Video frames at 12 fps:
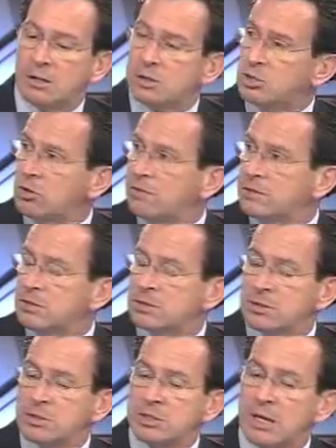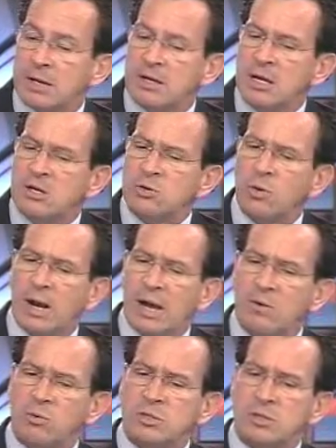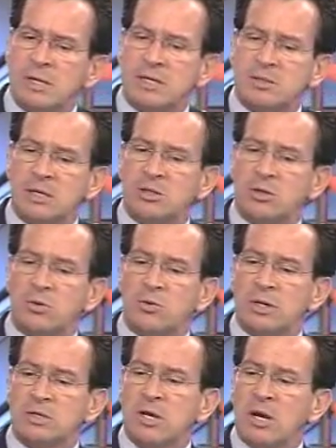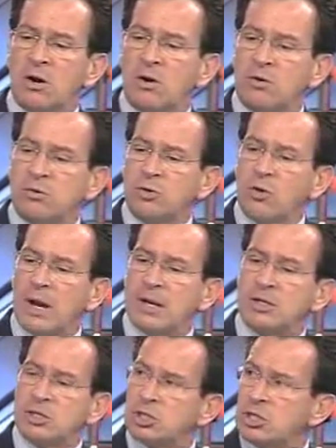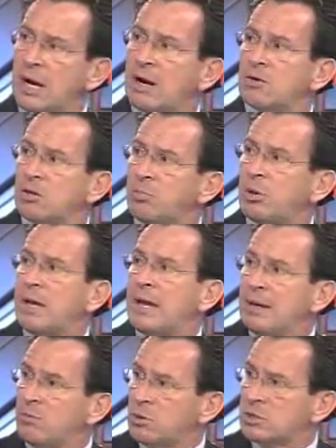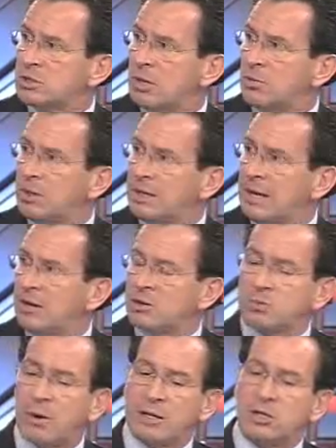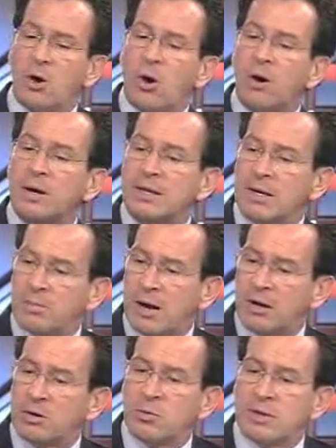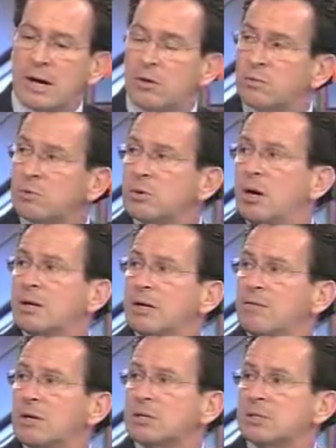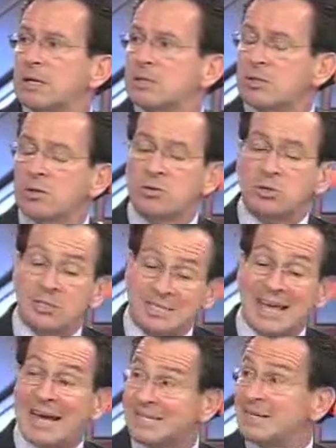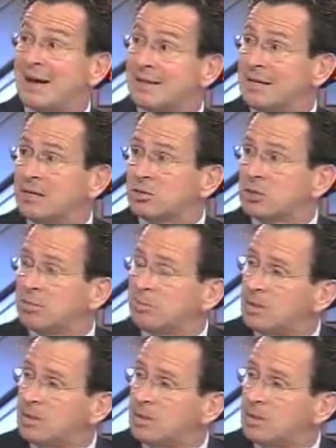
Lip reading: services of the state. So what I was listening to is her trying to share the blame with somebody else by talking about it without giving us any solutions. That's not leadership.